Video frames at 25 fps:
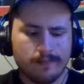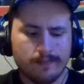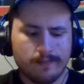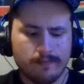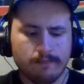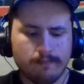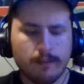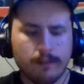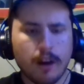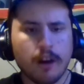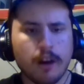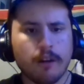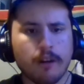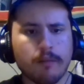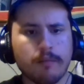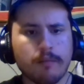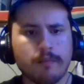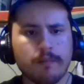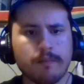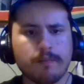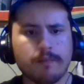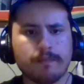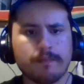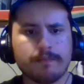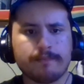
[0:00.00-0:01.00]
well,
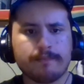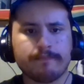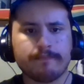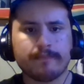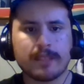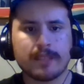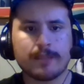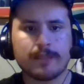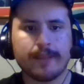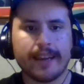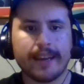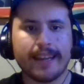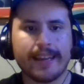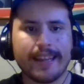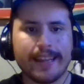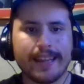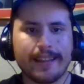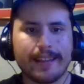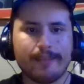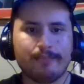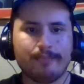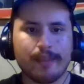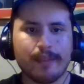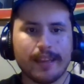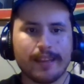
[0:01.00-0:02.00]
despite
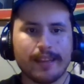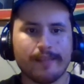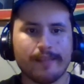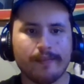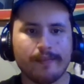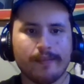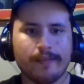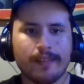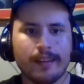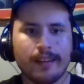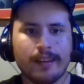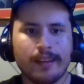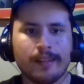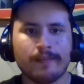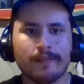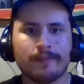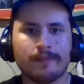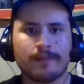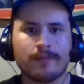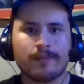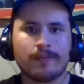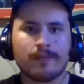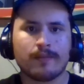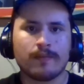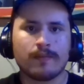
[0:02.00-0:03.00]
it being,
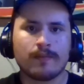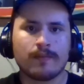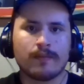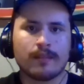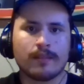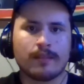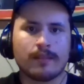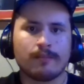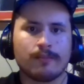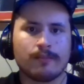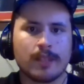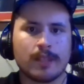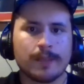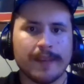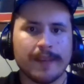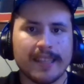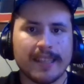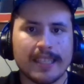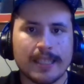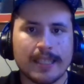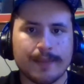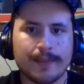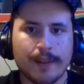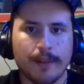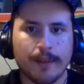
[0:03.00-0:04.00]
despite
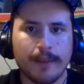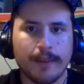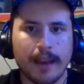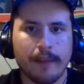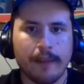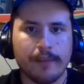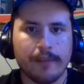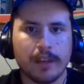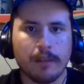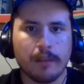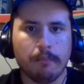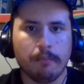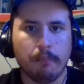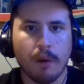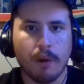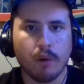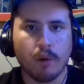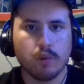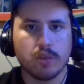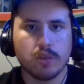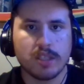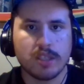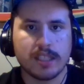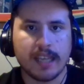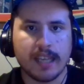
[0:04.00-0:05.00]
this film having the
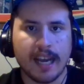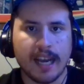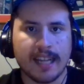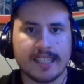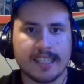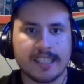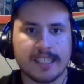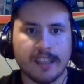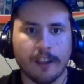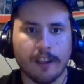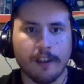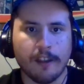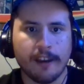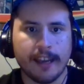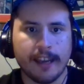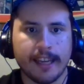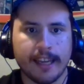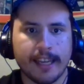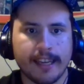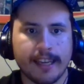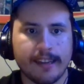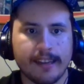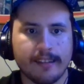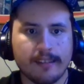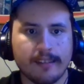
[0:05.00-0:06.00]
most Godzilla in
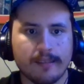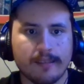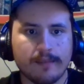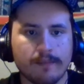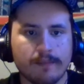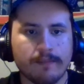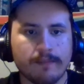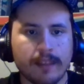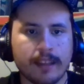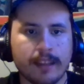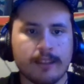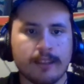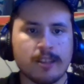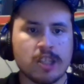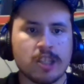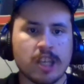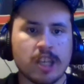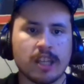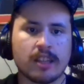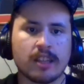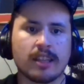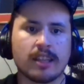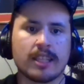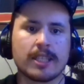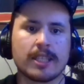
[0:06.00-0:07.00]
it, like
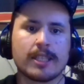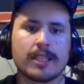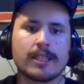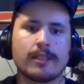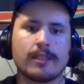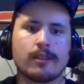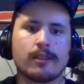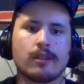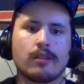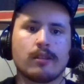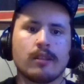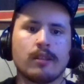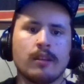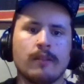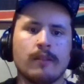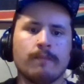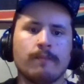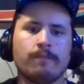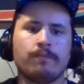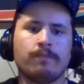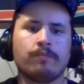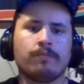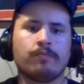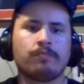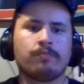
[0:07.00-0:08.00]
legit, this is
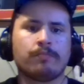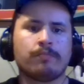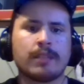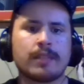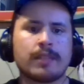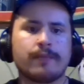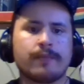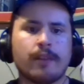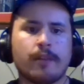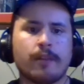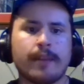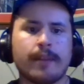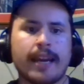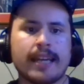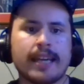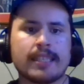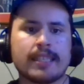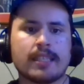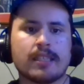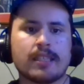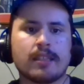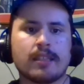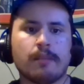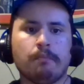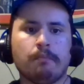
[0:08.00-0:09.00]
this film
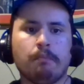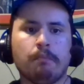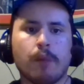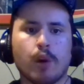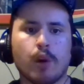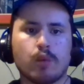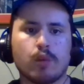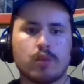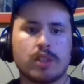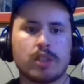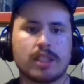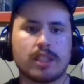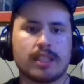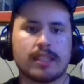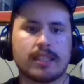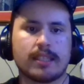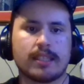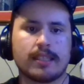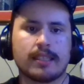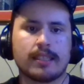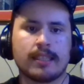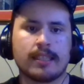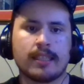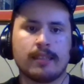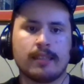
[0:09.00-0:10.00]
has the most
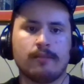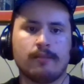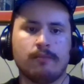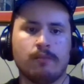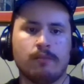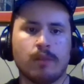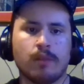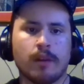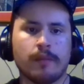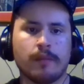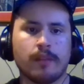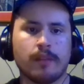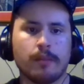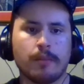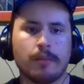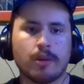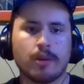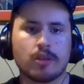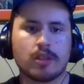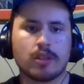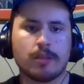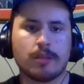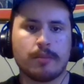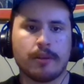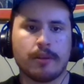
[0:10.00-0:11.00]
one of the
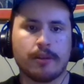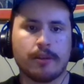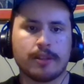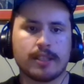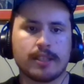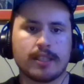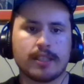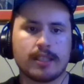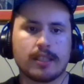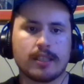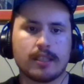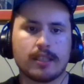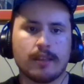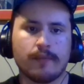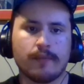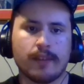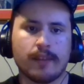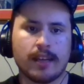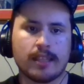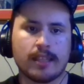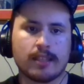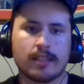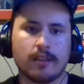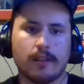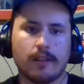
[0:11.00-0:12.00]
most appearance of
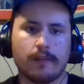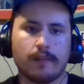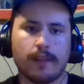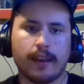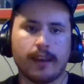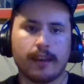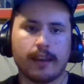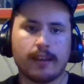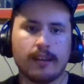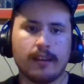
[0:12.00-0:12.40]
Godzilla. Like,